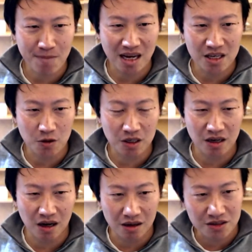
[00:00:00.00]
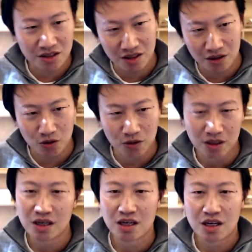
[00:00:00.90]
You can also
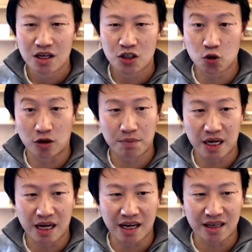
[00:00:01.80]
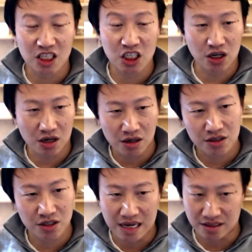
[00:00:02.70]
sort by stars. So
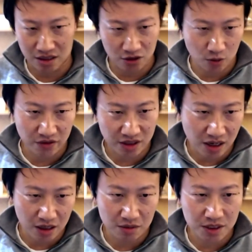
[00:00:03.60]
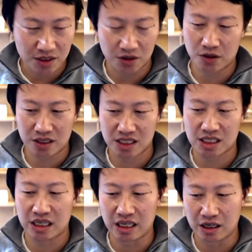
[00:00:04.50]
that's also one of the columns. So you can
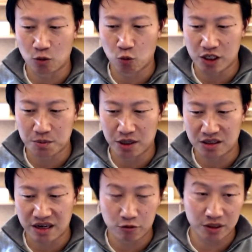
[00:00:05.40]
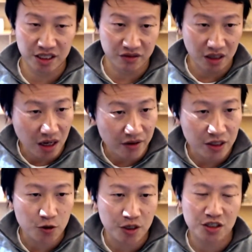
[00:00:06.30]
see which bugs have received a lot of
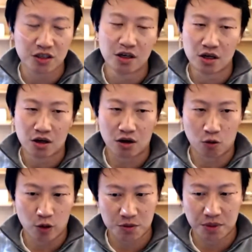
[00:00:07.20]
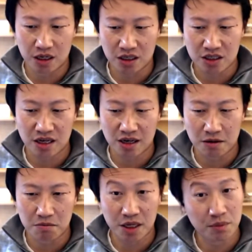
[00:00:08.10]
interest or which bugs
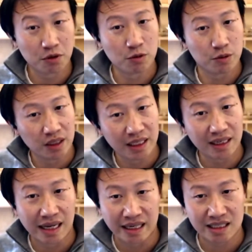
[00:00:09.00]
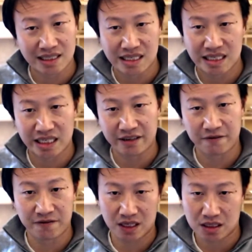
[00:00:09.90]
people would really like to see
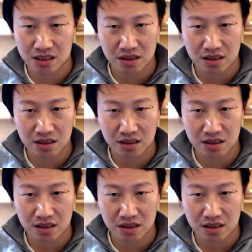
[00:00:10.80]
fixed.